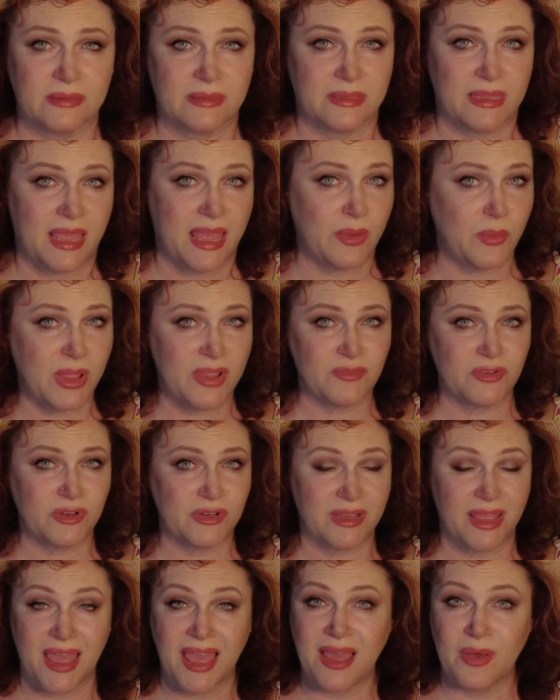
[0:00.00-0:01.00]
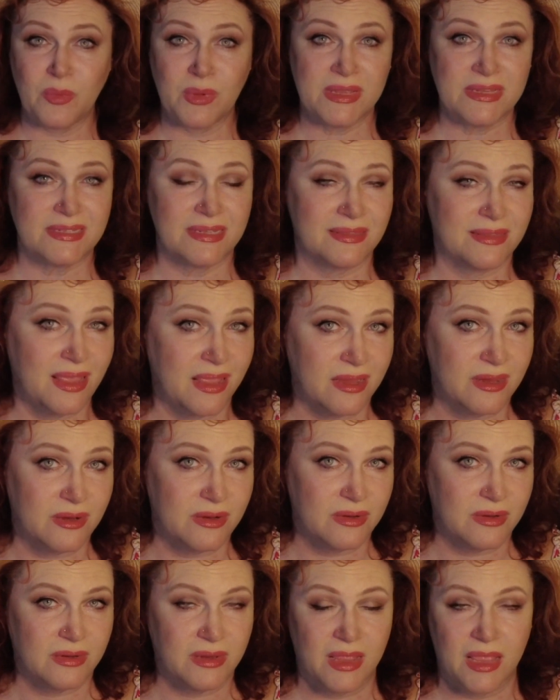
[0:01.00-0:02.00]
However, I wasn't there,
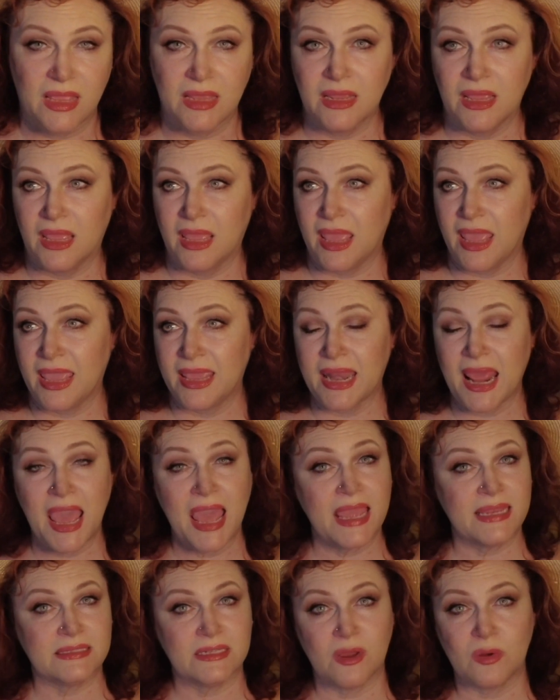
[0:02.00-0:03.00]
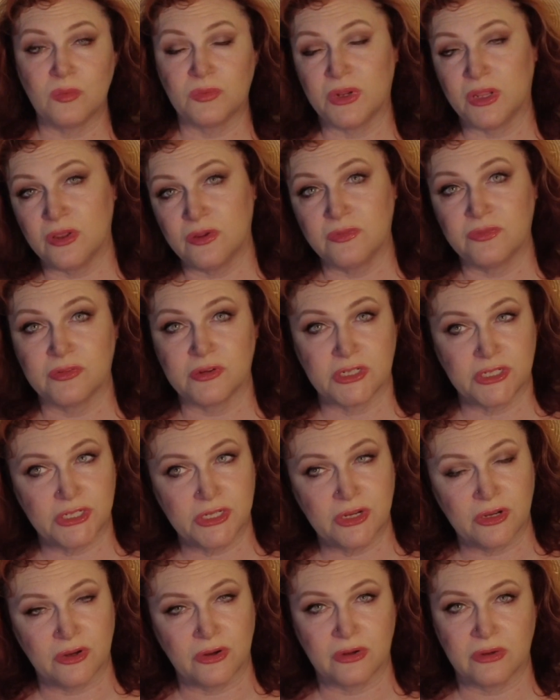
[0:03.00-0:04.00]
and I don't know for
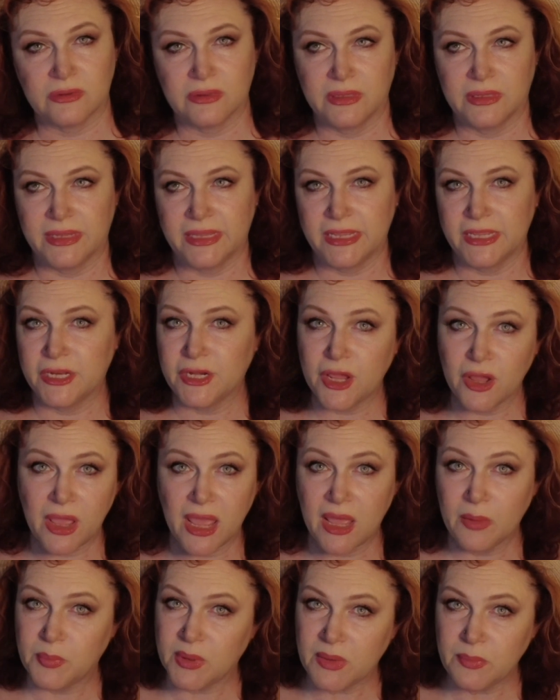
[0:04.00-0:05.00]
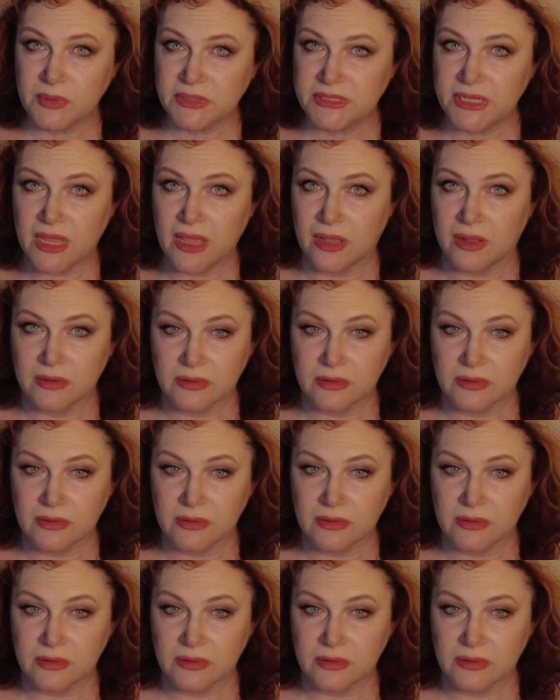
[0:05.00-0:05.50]
sure. You know how people talk.